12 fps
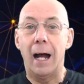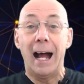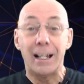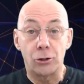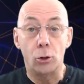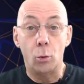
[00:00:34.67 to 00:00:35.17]

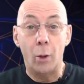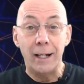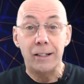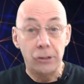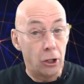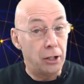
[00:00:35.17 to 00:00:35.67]
As
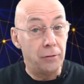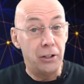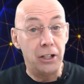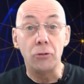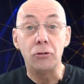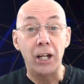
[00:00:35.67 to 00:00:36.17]
always, like the
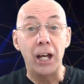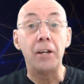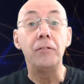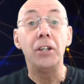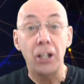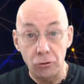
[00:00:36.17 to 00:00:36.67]
video, share the
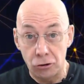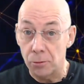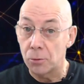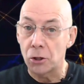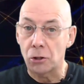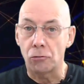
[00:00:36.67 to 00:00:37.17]
video,
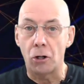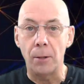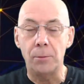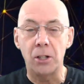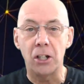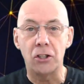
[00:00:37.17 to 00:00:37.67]

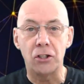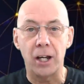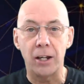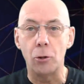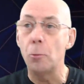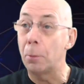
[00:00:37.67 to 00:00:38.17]
subscribe to the
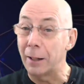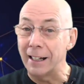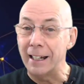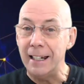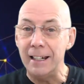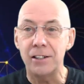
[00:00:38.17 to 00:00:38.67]
channel,
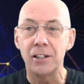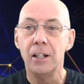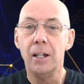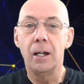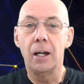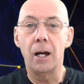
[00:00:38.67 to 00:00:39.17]
please.
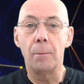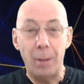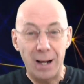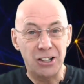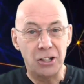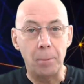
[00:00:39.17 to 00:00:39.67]

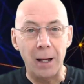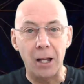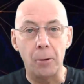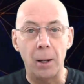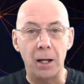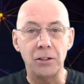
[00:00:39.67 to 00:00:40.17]
Bash the
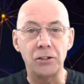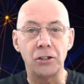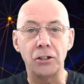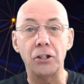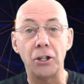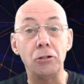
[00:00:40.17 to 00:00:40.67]
bell button
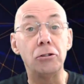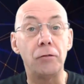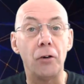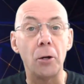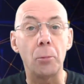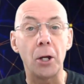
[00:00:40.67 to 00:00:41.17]
so you're
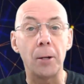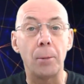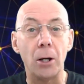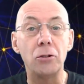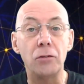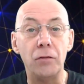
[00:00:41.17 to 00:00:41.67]
notified when I
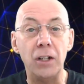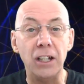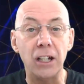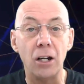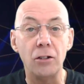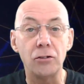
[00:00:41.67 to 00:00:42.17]
post
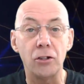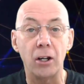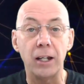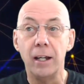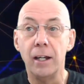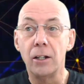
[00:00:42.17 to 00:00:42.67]
videos.
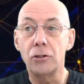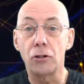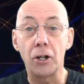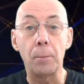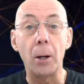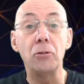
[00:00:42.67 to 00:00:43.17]
I
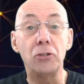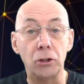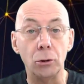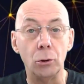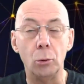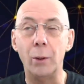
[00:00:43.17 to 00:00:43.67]
try to post
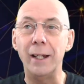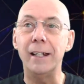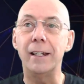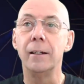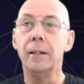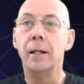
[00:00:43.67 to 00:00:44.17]
two a
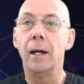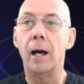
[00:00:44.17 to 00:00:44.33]
week.